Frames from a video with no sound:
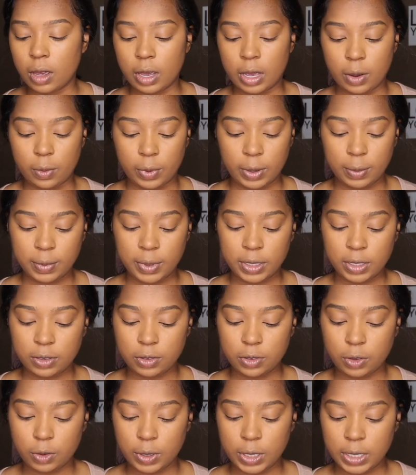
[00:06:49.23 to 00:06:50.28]
And what I'm going
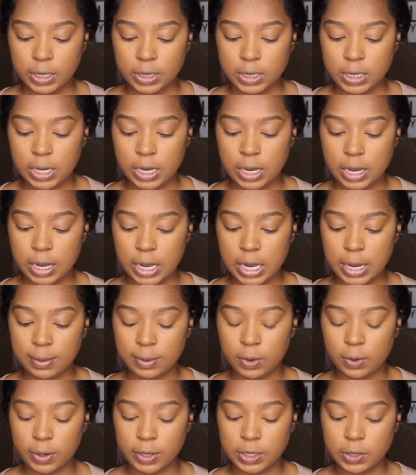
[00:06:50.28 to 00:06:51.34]
to do is I'm
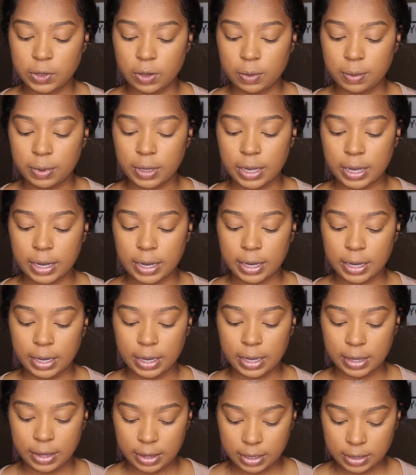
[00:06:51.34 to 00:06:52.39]
going to
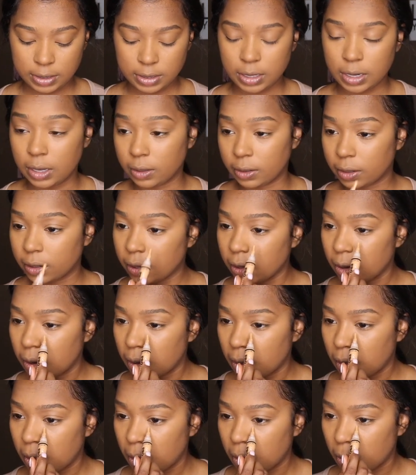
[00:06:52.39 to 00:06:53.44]
apply this color
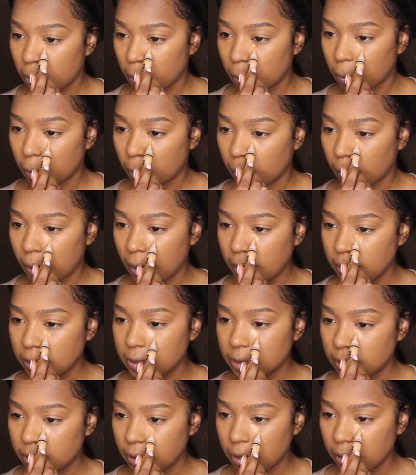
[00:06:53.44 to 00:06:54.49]

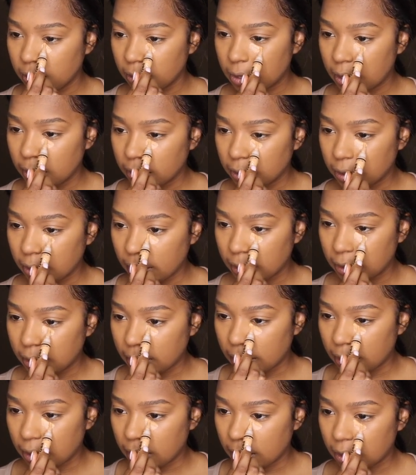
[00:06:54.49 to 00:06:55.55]
right in kind of like
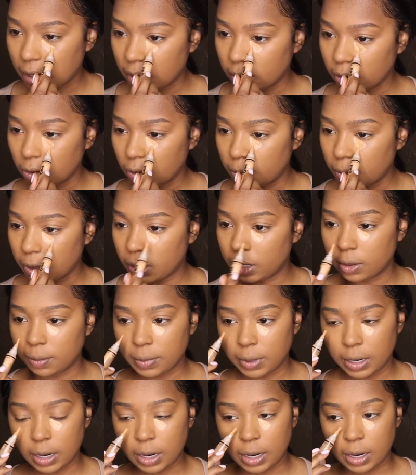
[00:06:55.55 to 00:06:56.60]
that hollow part of
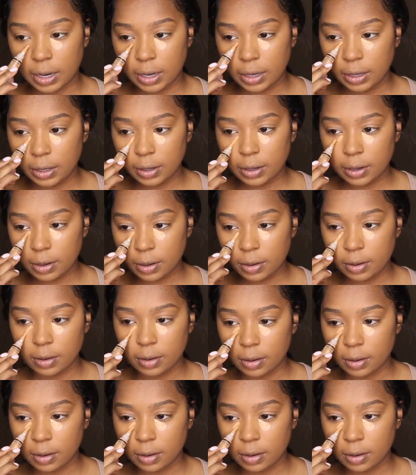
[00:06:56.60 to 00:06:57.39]
my eye here.